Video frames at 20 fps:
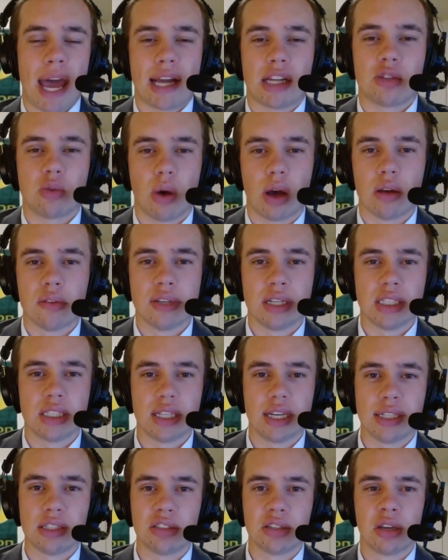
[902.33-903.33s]
a Pac-12 in a
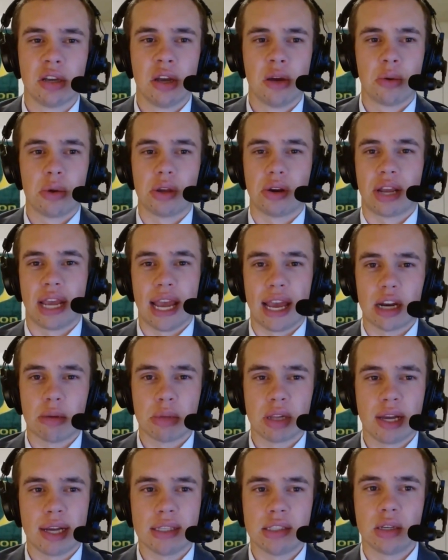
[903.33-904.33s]
sense where they're
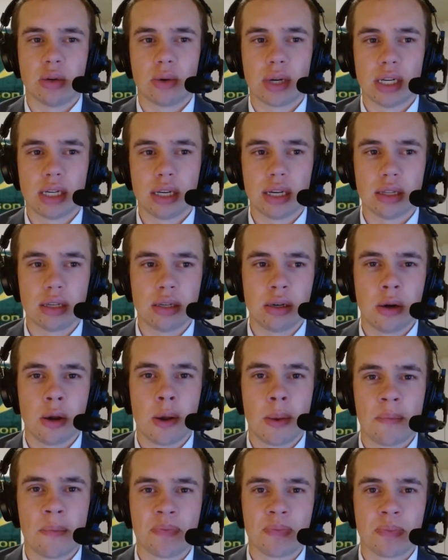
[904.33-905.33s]
cannibalizing one another.
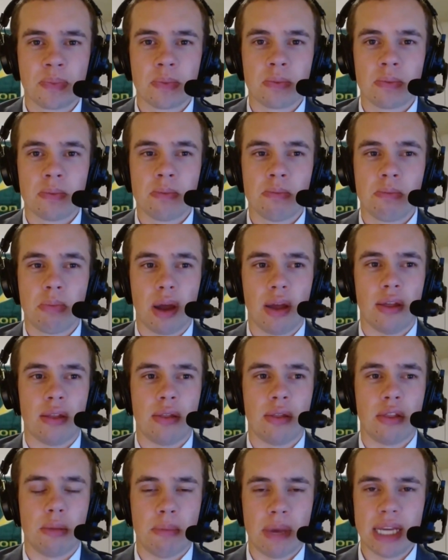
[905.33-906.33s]

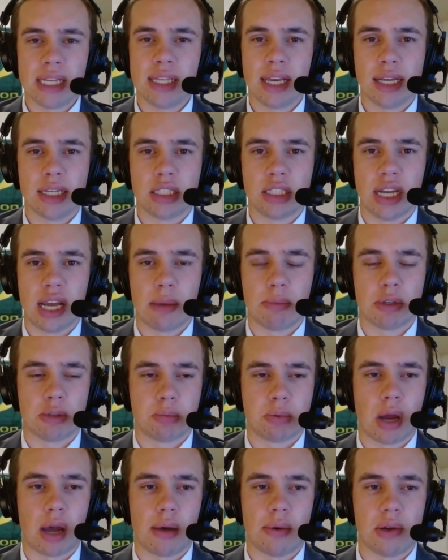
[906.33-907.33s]
But the Big Ten champ
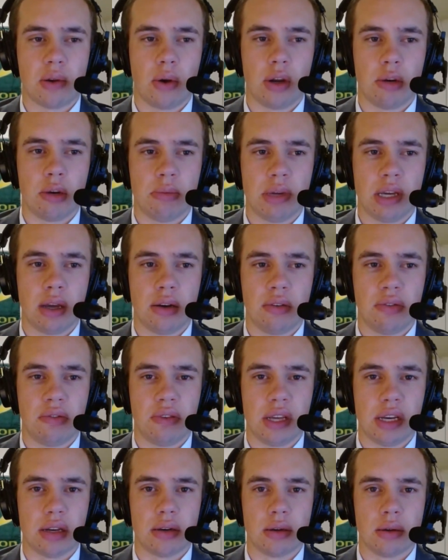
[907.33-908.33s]
is probably going to be
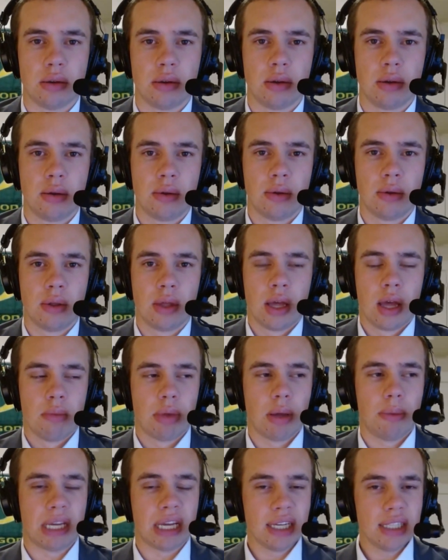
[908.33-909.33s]
undefeated.
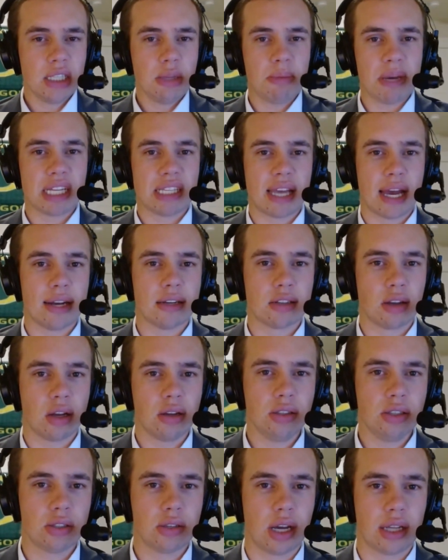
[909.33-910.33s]
But because the Big Ten is
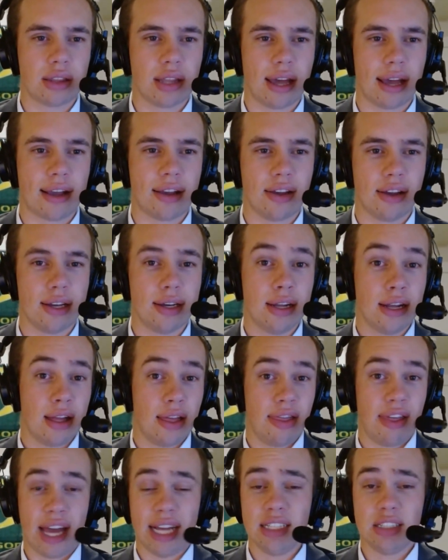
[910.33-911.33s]
also not that good,
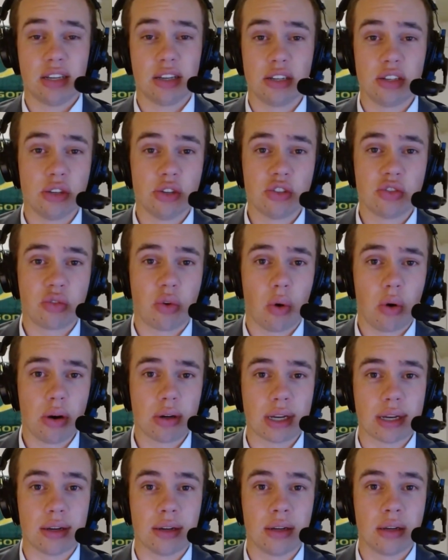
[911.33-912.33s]
that's good news for
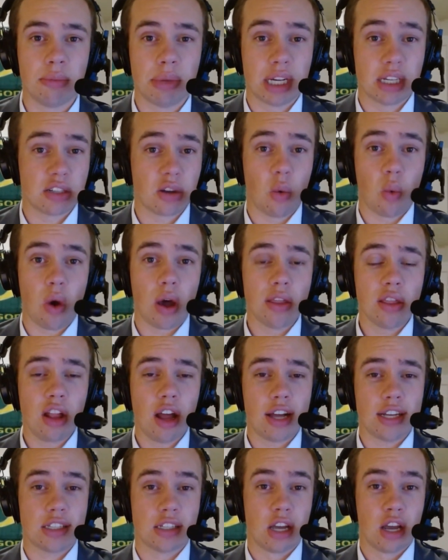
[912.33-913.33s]
Oregon. Because a
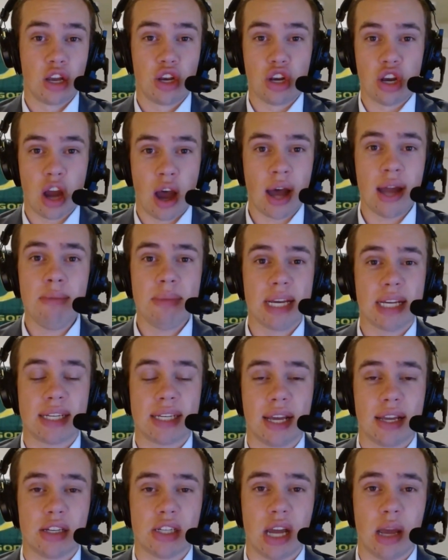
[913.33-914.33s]
one-loss
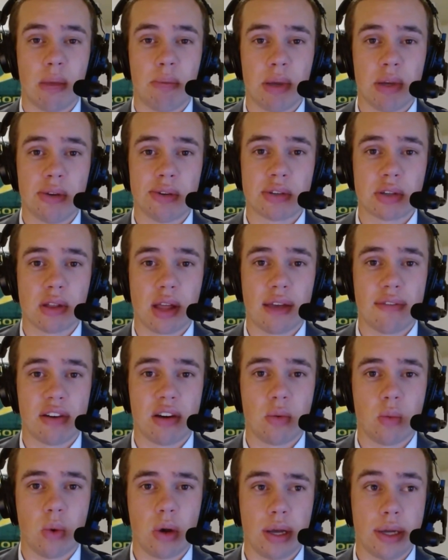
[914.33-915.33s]
non-Big Ten champion who's
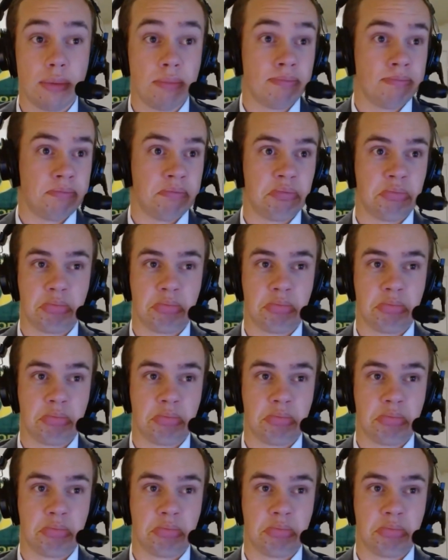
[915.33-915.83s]
11-1,